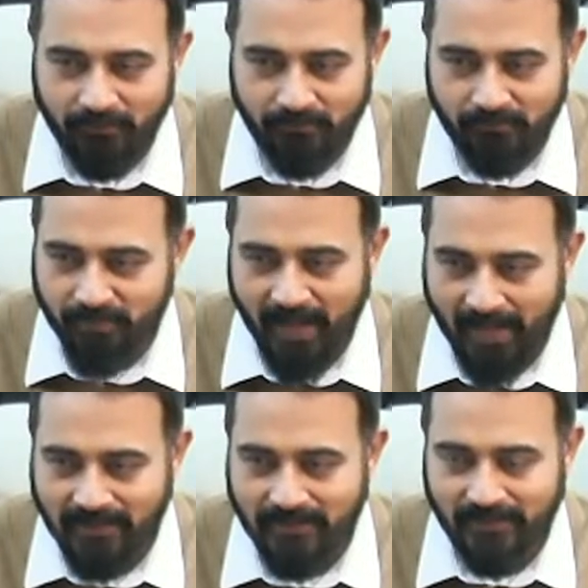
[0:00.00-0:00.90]

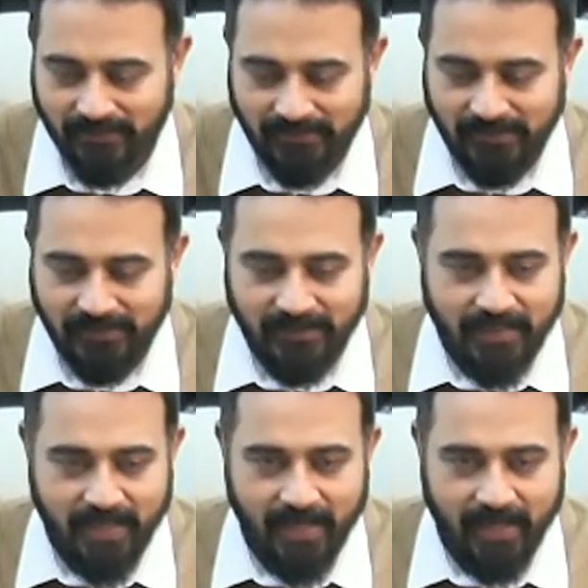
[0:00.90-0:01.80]
brands
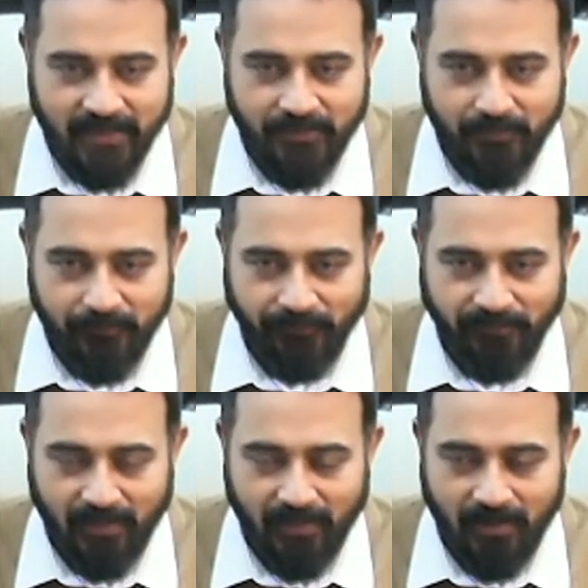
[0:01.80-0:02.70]
And
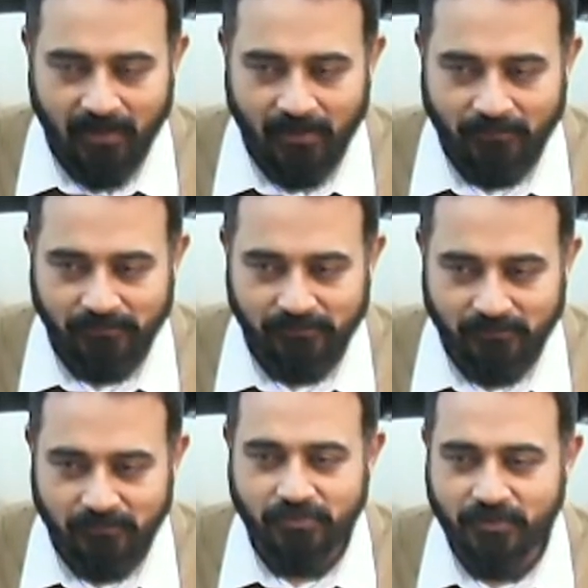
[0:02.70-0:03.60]

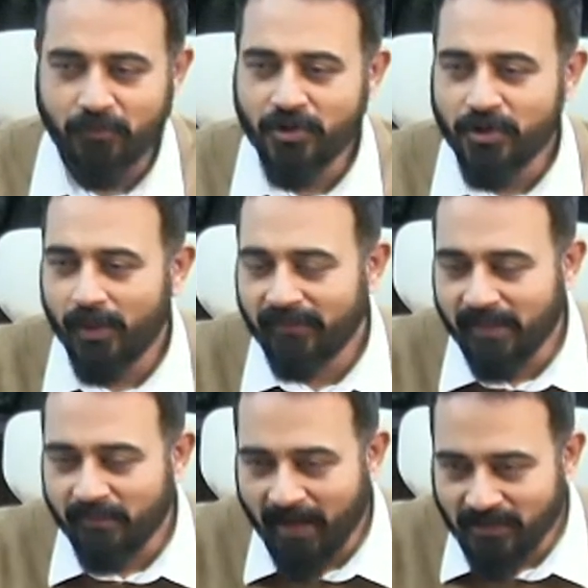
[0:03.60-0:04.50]
would you even
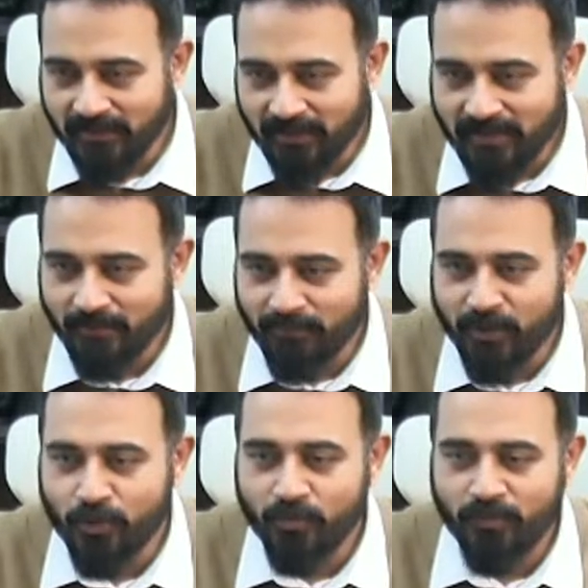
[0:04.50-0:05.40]
imagine that some
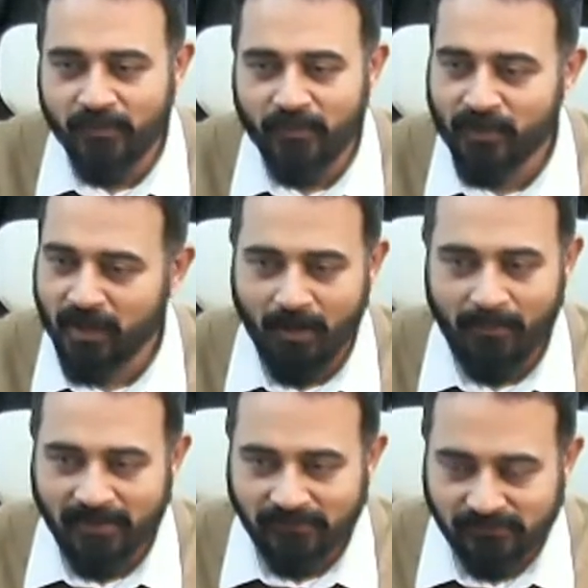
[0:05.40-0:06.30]
new movie would come
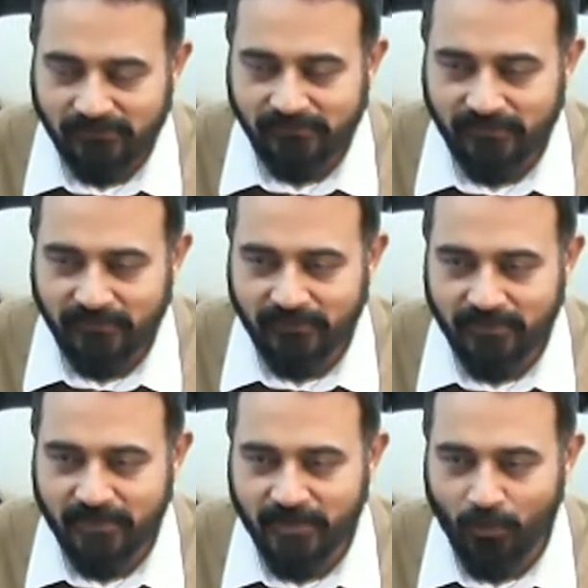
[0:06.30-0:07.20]
and
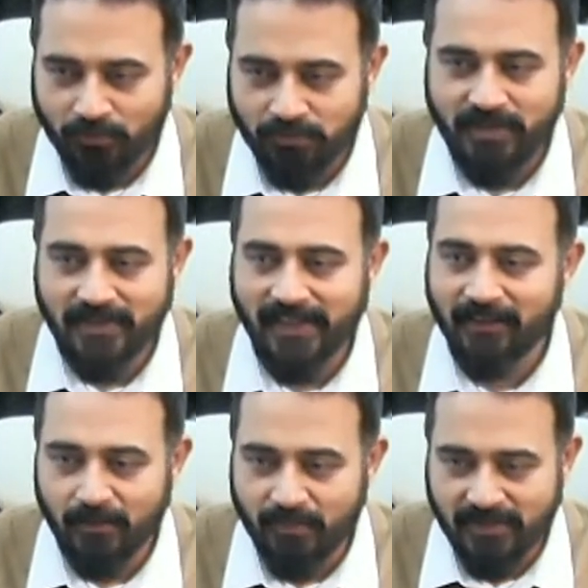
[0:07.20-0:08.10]
just kill
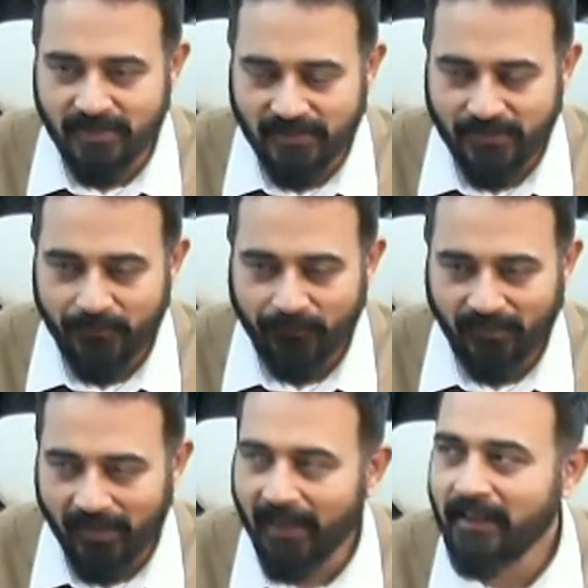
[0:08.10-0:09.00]
the business,
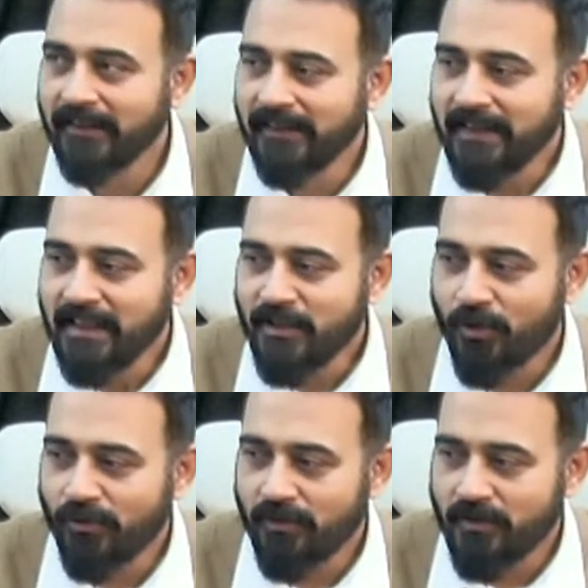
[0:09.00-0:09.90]
right?
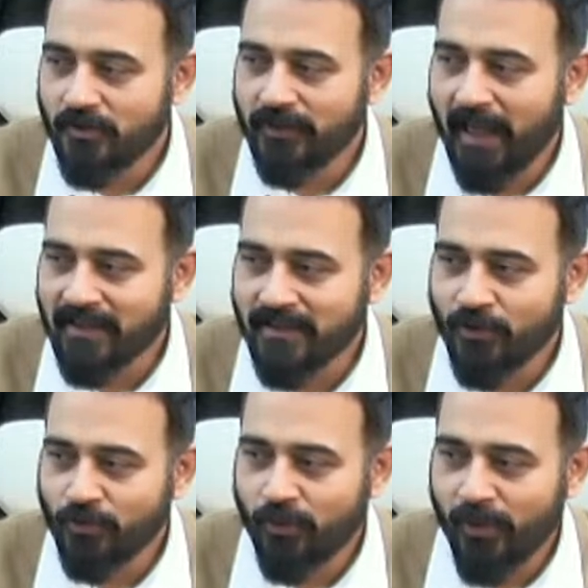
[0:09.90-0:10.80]
So the answer to
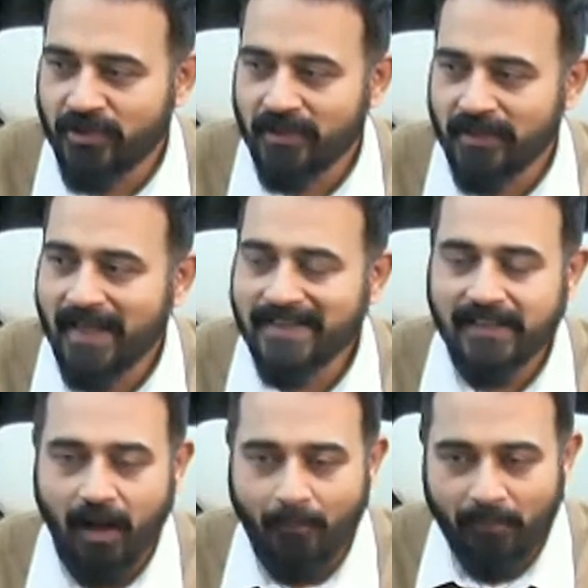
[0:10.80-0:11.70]
the question lies in
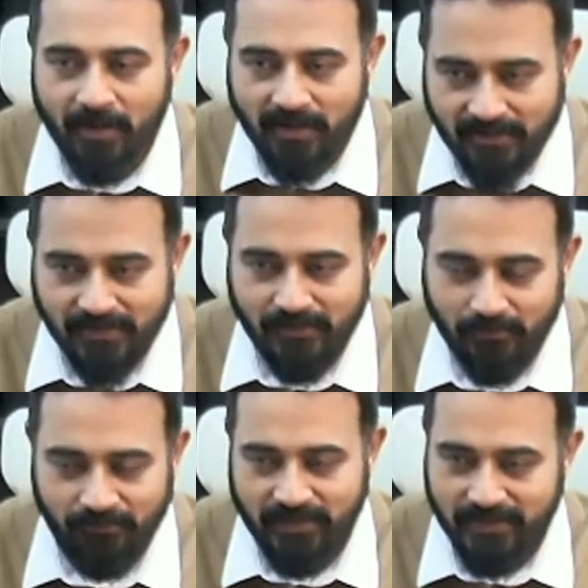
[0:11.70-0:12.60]
humbleness,
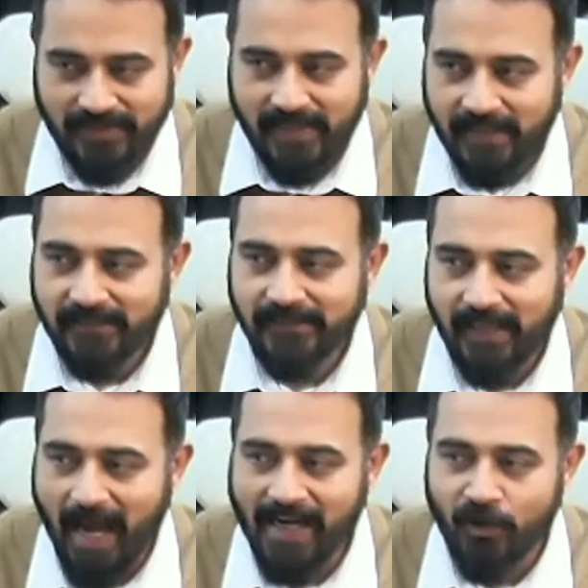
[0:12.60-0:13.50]
which is saying
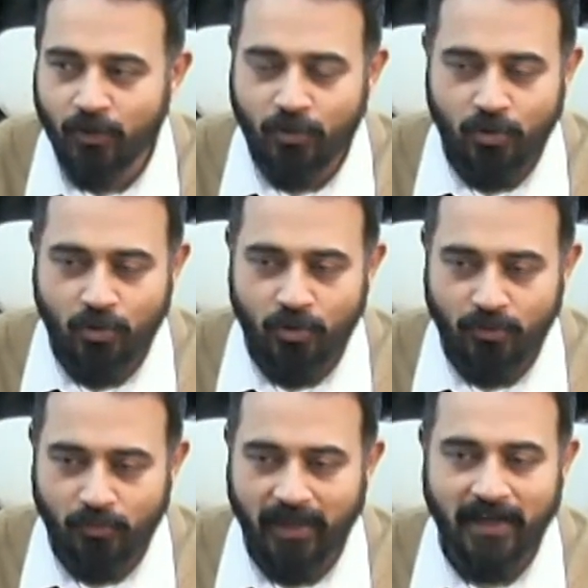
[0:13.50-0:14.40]
I don't know
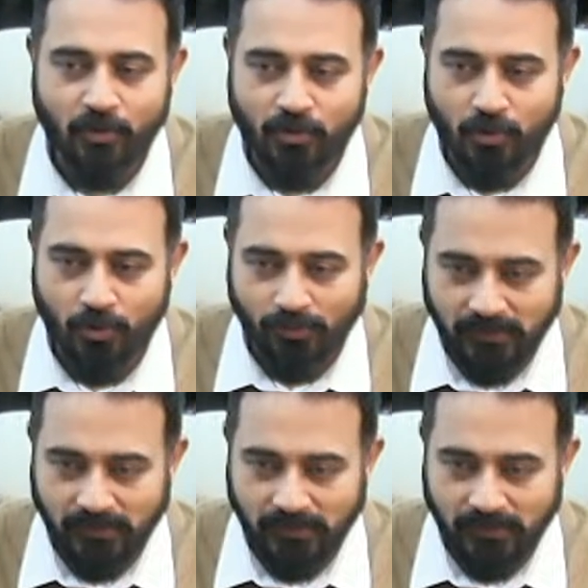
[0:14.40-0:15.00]
what I don't know,